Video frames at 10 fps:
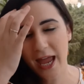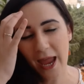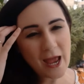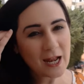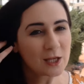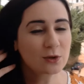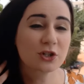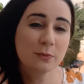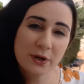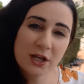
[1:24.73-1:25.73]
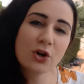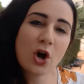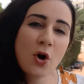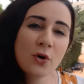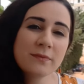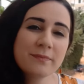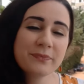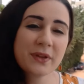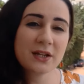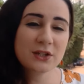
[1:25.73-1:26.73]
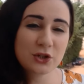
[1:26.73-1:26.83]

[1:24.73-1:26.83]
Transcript: and you should bring your own to